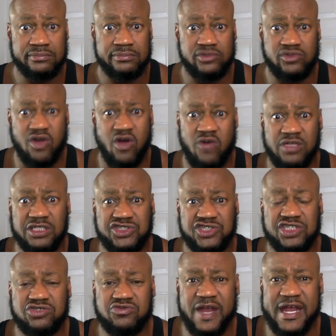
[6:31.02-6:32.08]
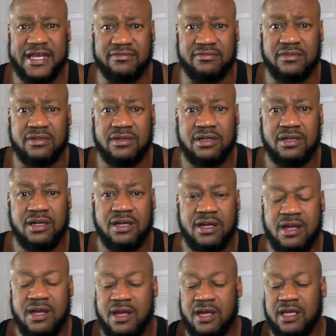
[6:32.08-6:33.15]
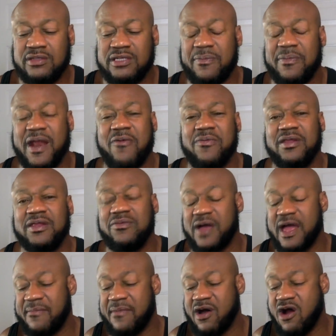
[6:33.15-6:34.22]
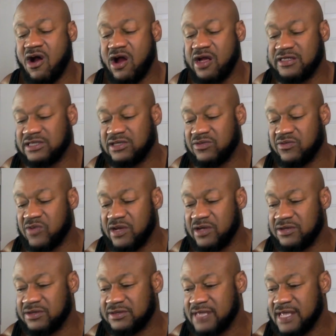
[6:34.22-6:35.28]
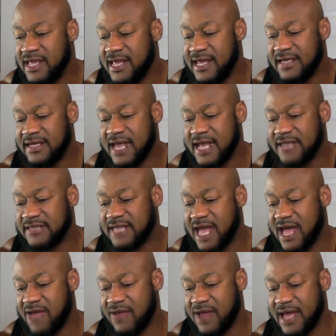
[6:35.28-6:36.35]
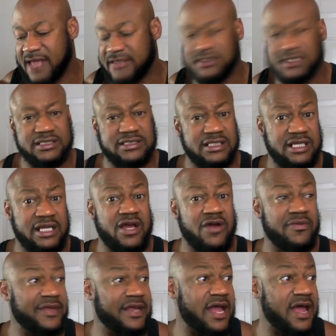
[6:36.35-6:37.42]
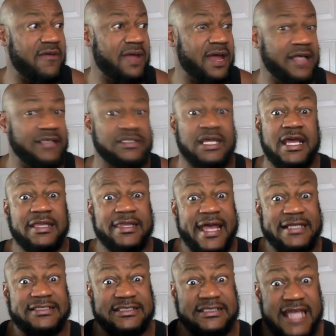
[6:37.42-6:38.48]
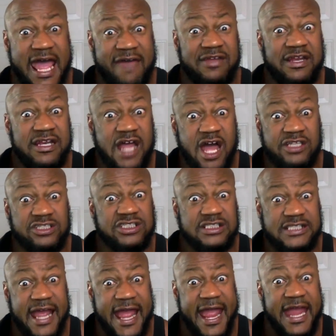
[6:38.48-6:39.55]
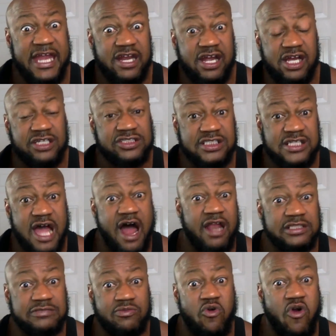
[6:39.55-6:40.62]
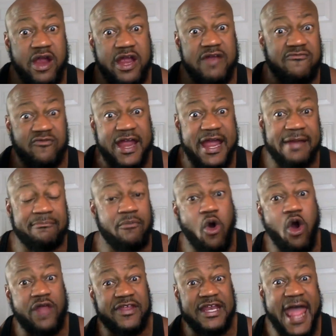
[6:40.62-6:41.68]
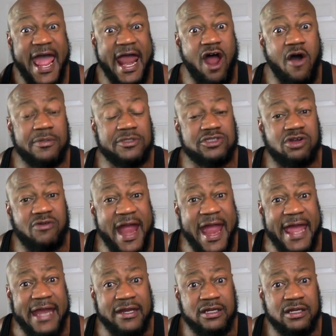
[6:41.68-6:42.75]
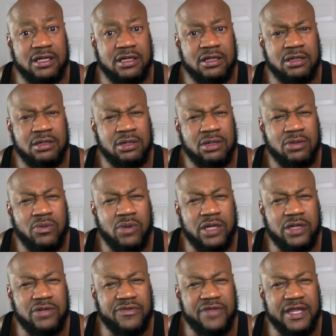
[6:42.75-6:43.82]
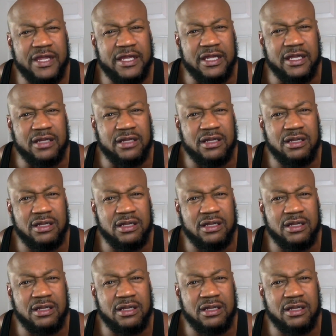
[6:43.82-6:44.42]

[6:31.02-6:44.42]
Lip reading: You know, all this shit you're renting. He was like, but I really want to have my heart set on one of those nice high rises. I said, the hell with that high rise. That's $700 to $800 more in rent. More than that, almost a grand. What are you thinking?